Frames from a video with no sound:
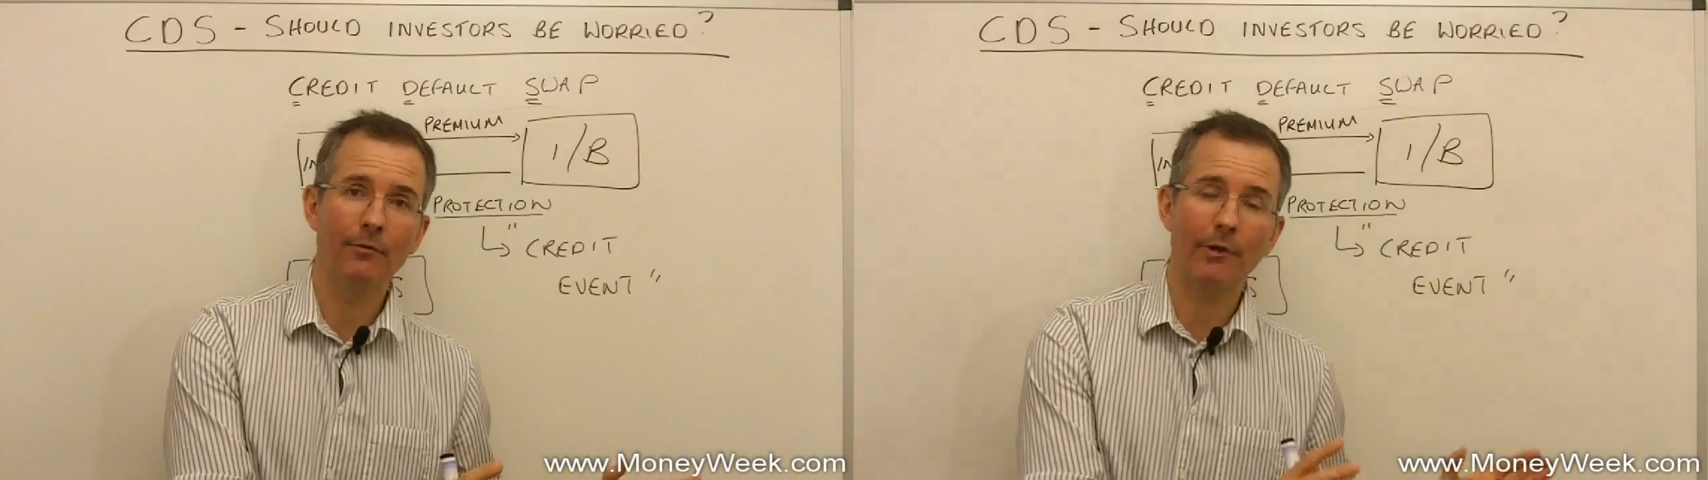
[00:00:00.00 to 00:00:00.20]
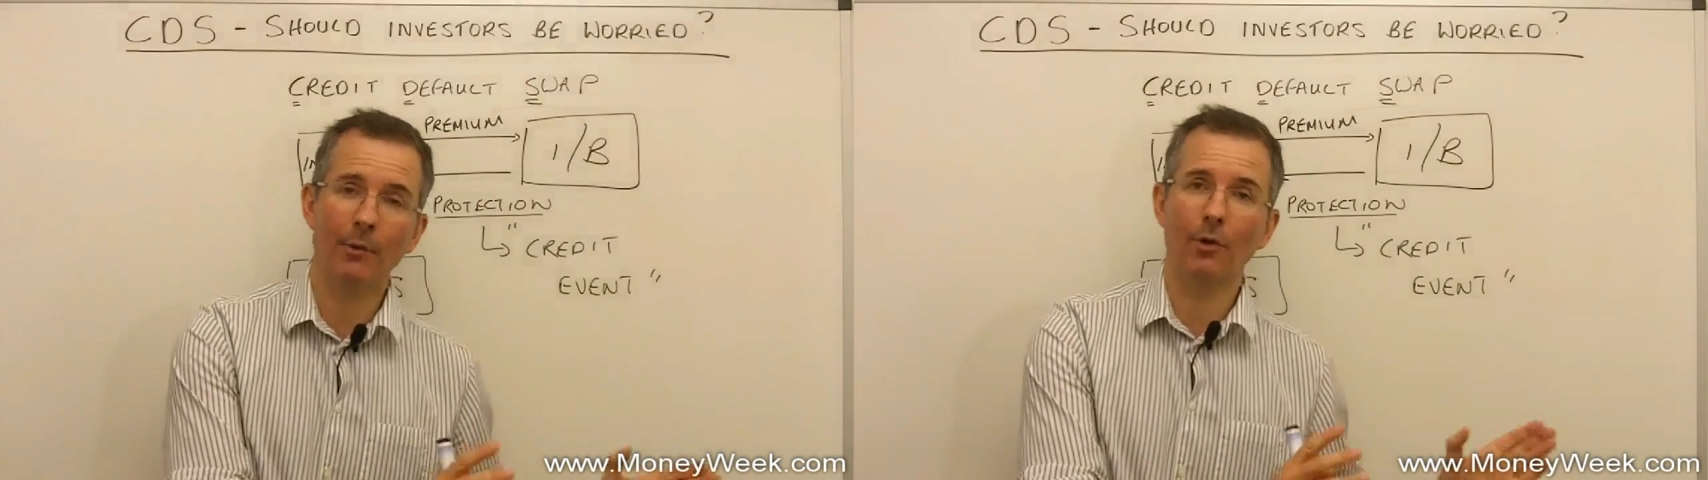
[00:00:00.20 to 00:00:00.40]

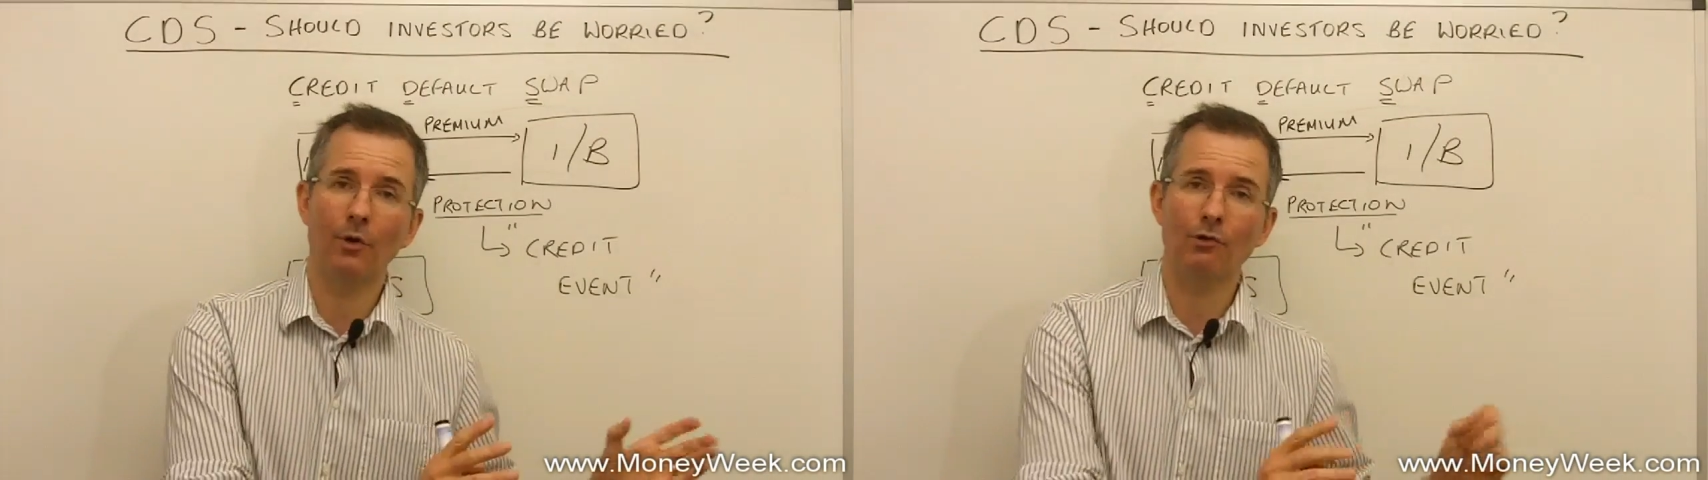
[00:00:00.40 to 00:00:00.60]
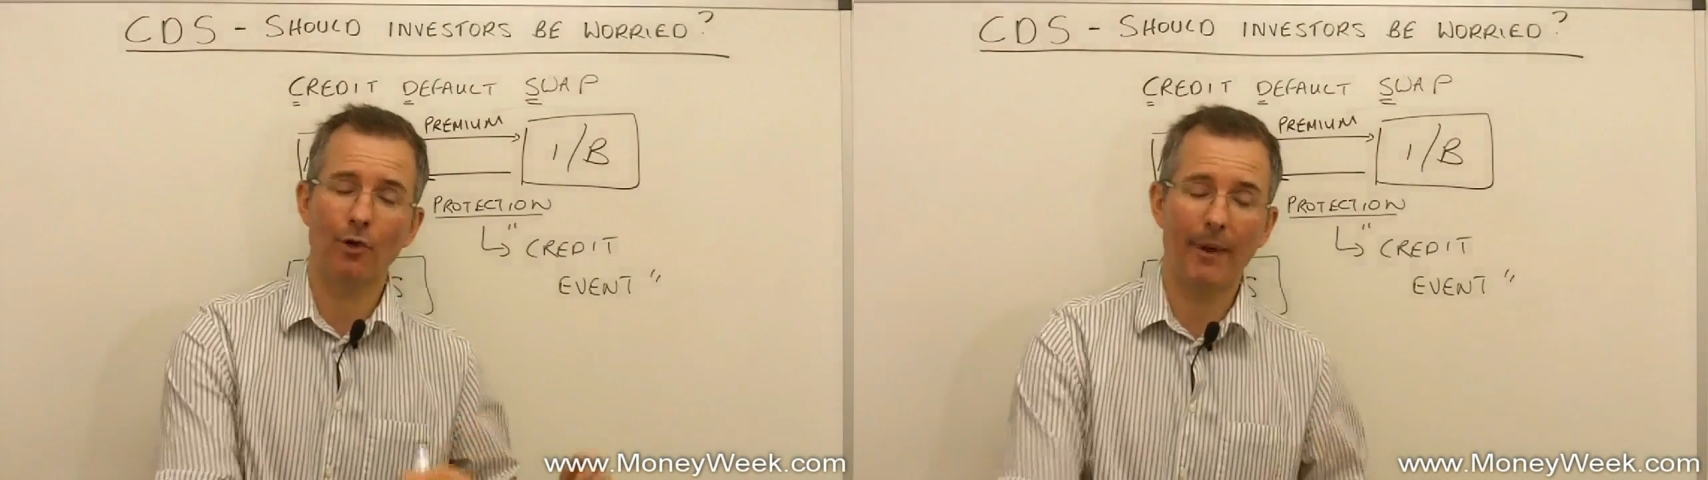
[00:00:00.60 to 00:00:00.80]
for anyone
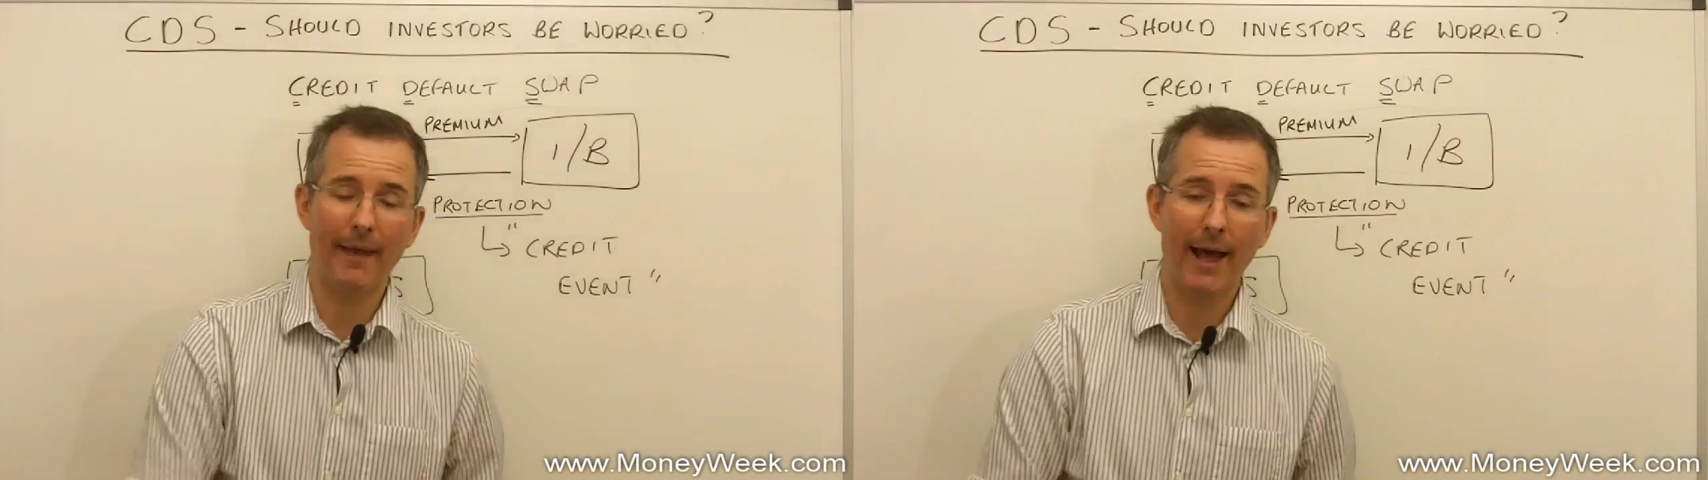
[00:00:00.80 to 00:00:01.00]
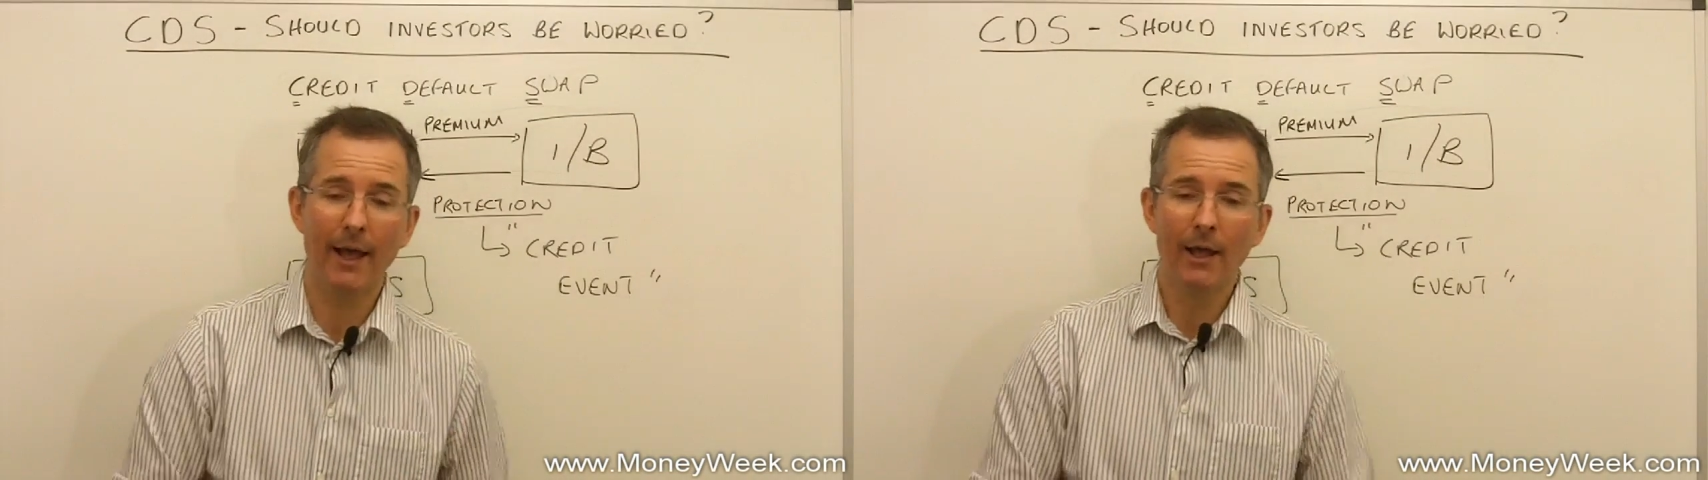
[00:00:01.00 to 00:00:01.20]
not sure about
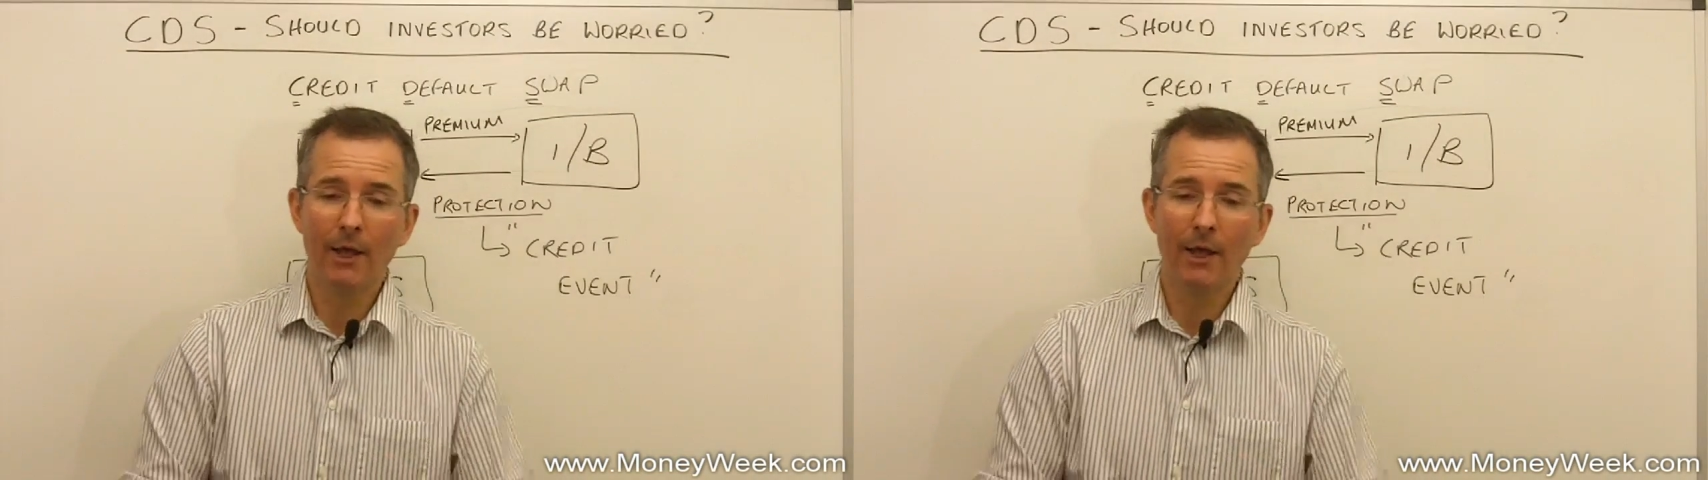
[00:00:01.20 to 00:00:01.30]
that.